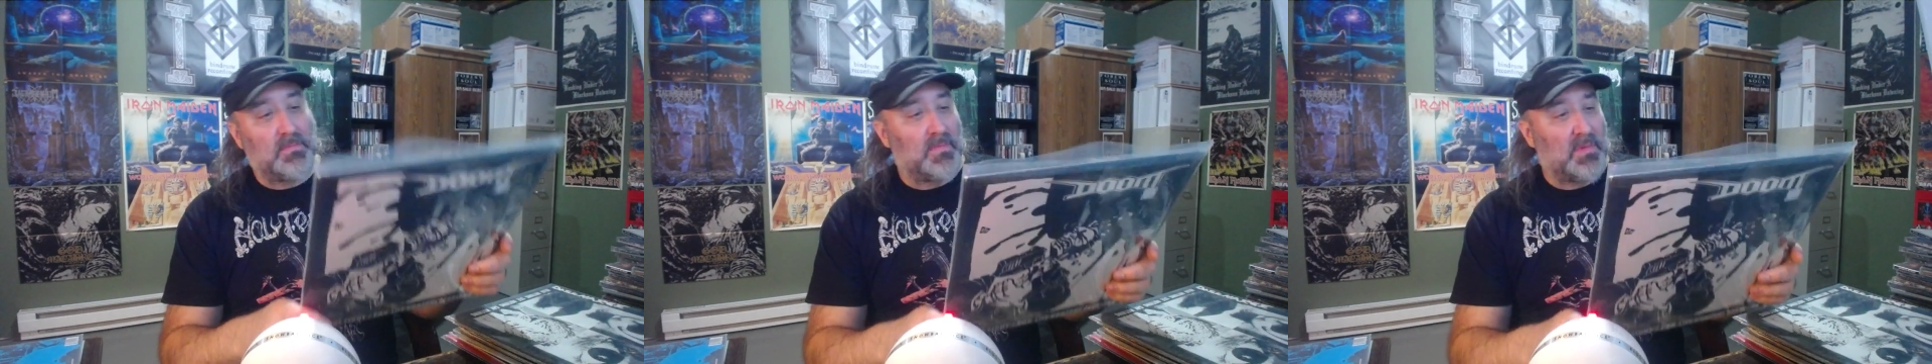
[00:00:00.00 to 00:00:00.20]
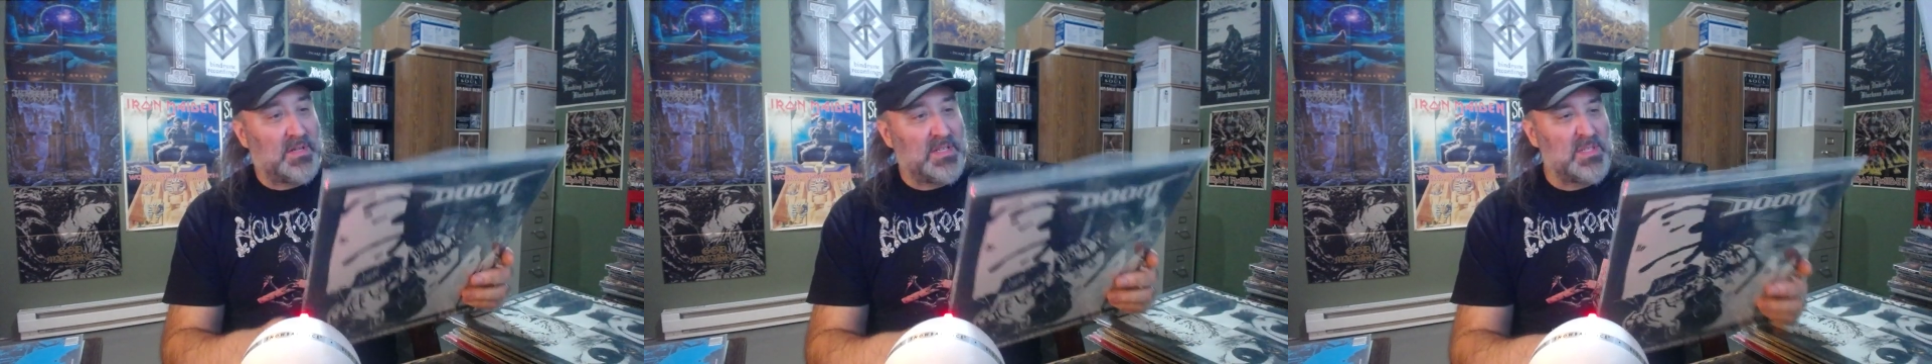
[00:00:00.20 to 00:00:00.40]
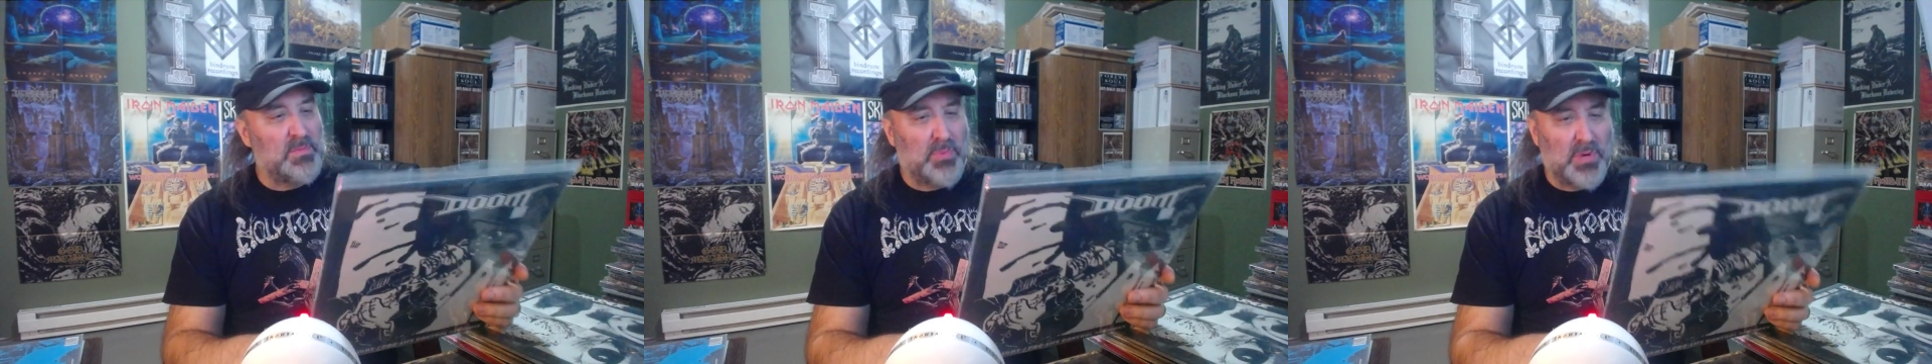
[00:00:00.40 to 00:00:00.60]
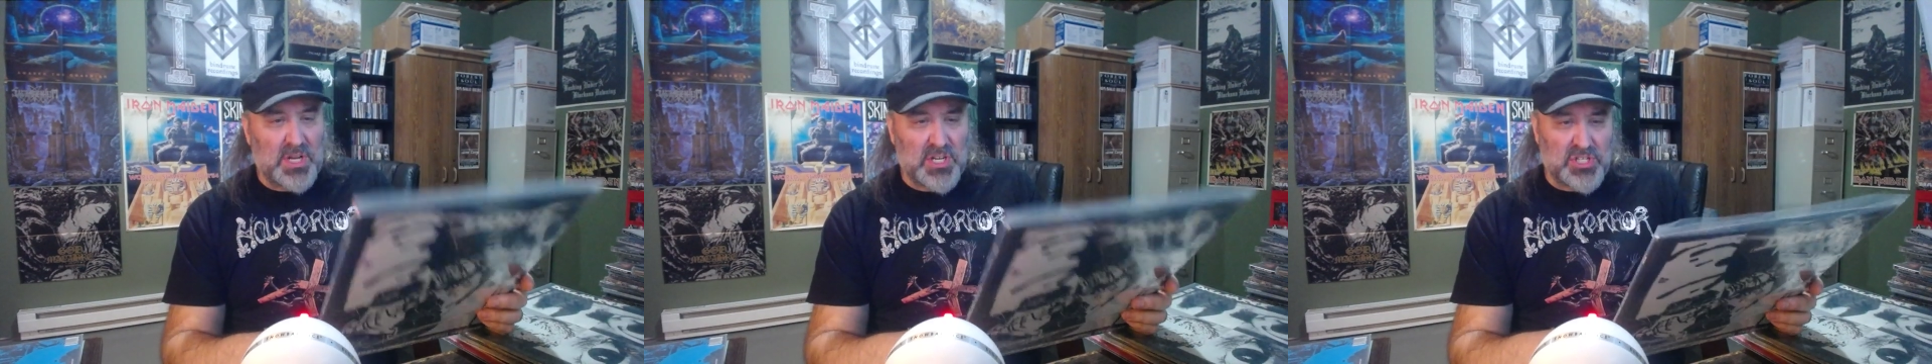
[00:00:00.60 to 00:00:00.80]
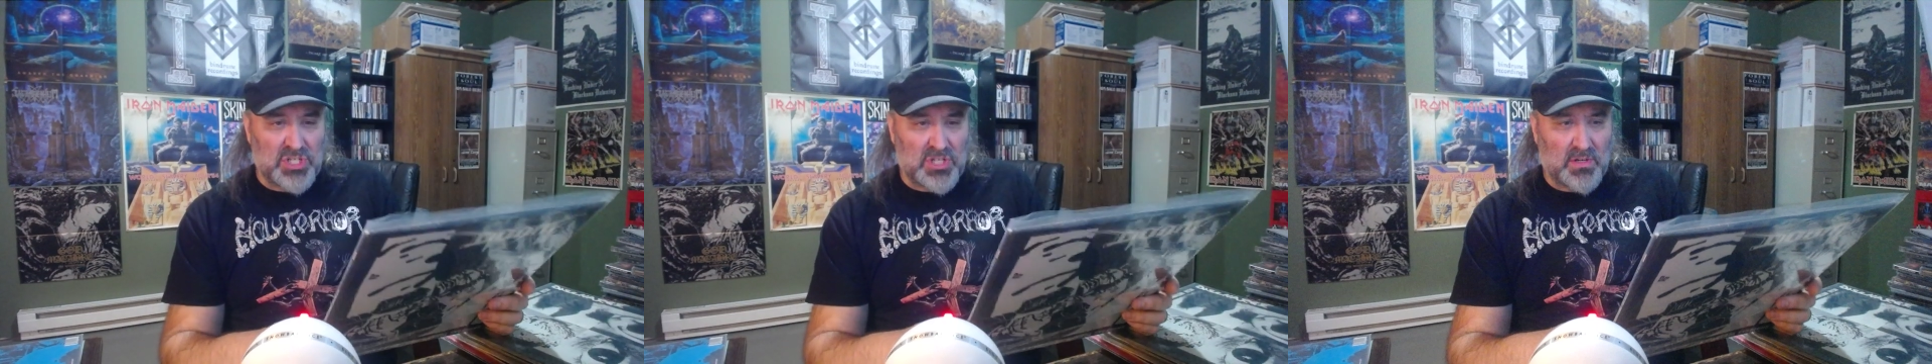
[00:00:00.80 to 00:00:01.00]
Are these
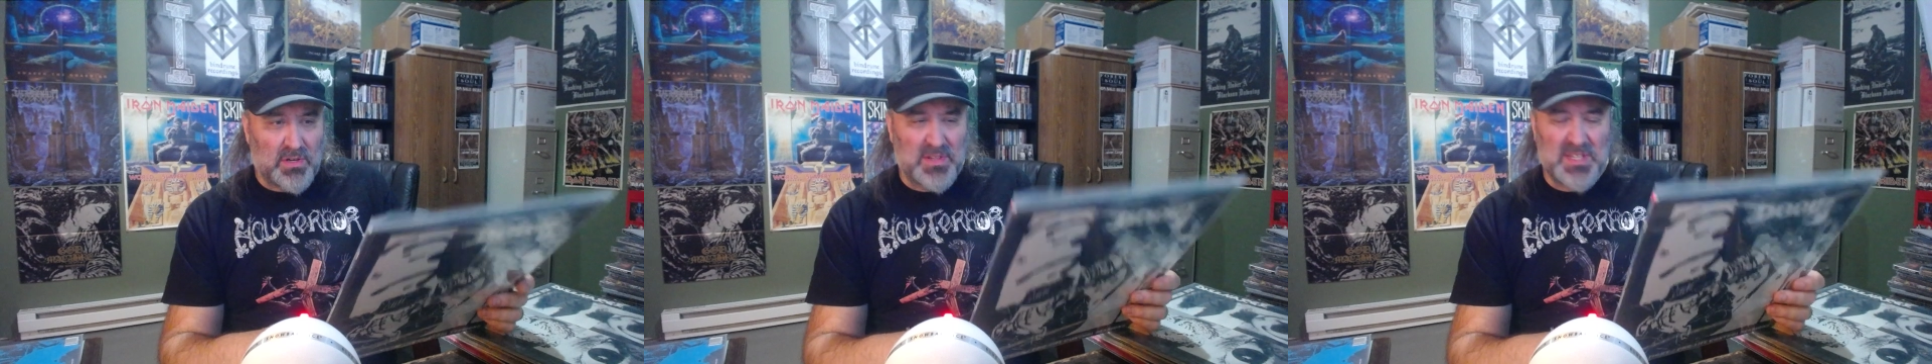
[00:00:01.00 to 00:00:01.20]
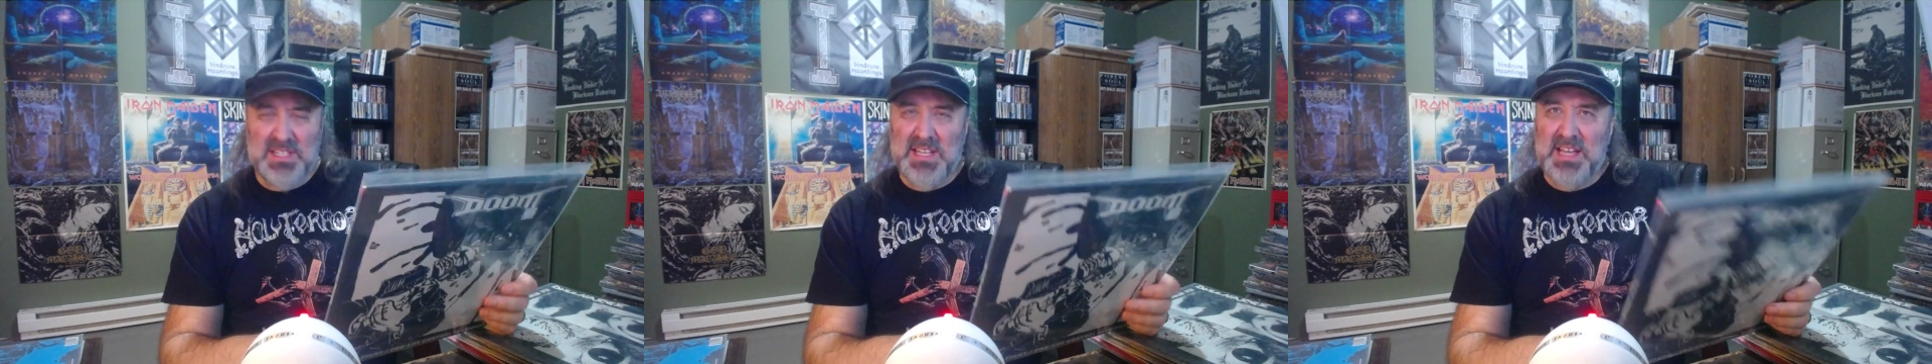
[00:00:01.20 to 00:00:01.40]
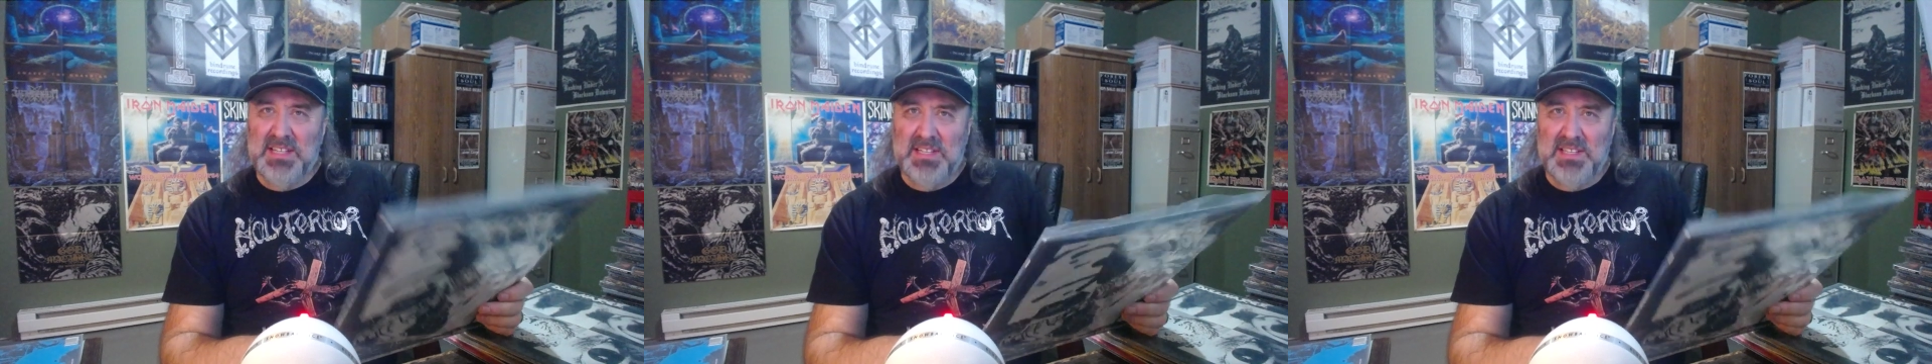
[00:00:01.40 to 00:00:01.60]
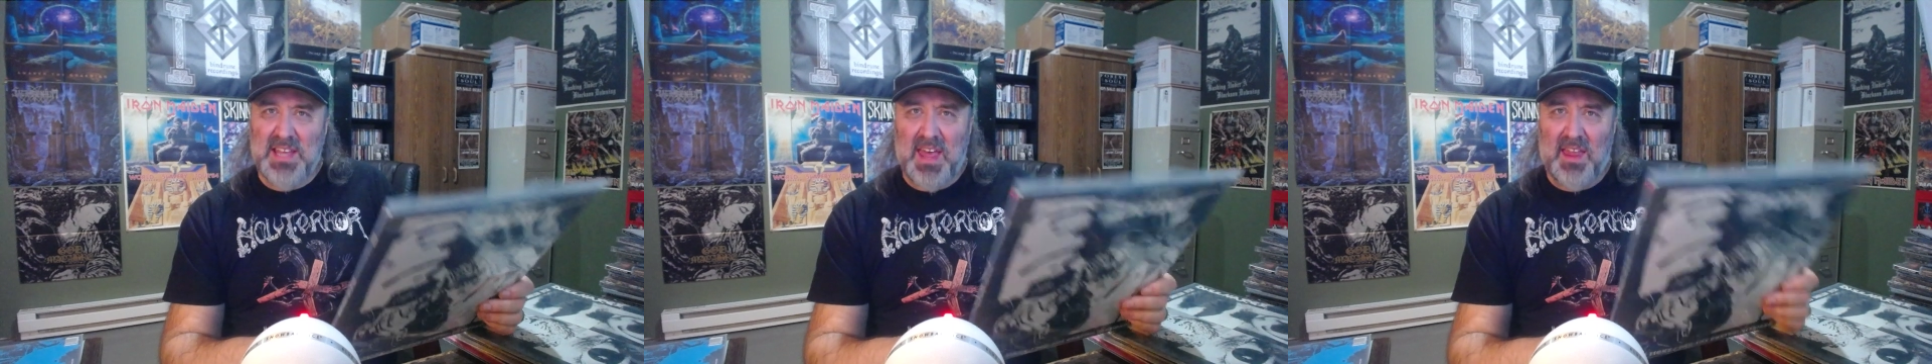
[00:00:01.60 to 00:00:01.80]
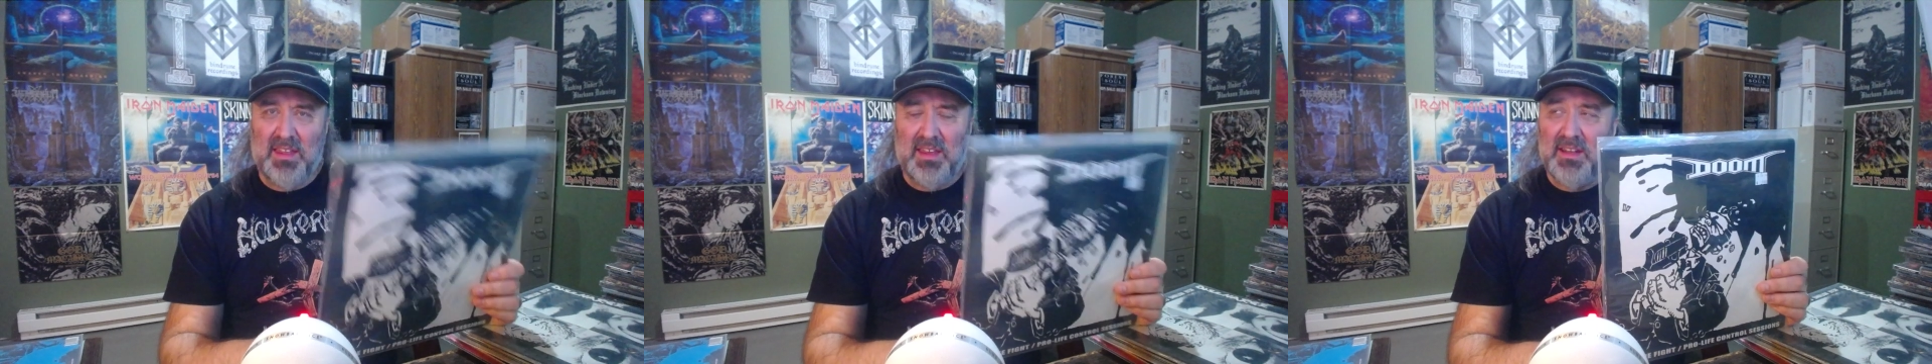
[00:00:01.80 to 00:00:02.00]
British? Are these guys
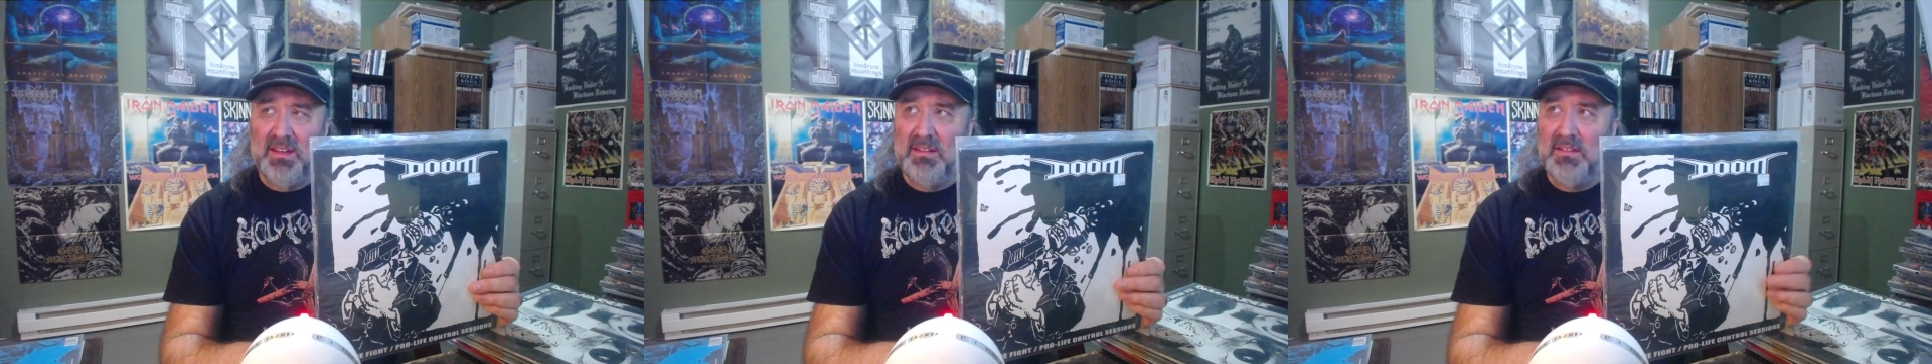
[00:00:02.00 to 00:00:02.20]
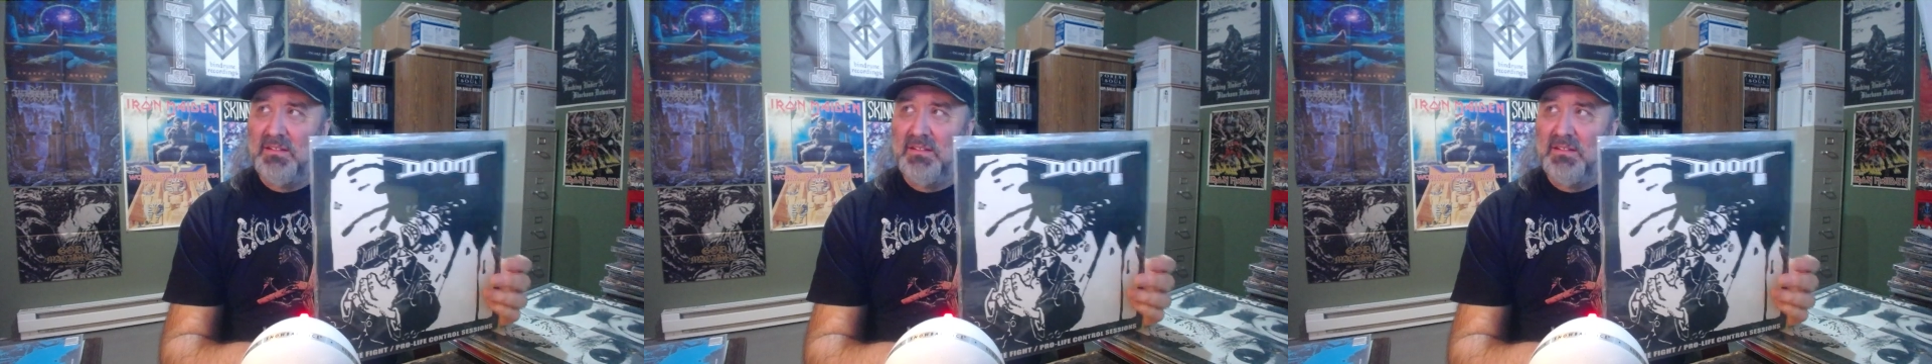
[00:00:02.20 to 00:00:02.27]
Italian?